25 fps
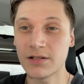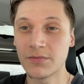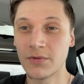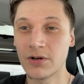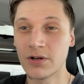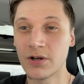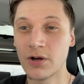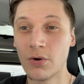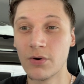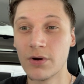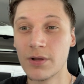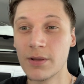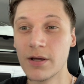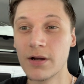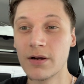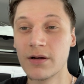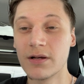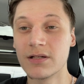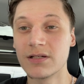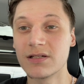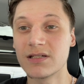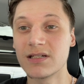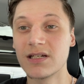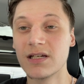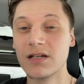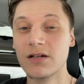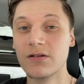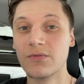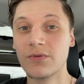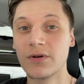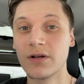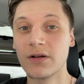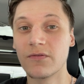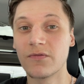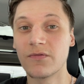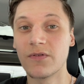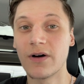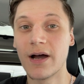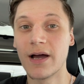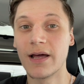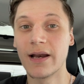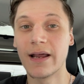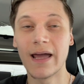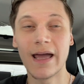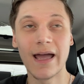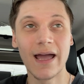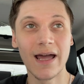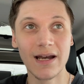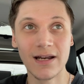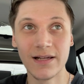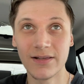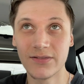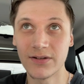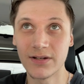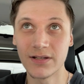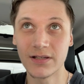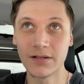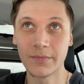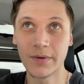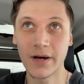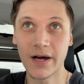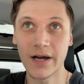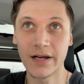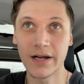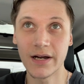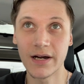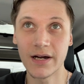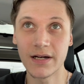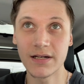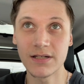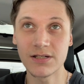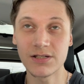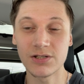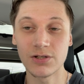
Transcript: I'm gonna go in there and see if we can find anything to buy, guys.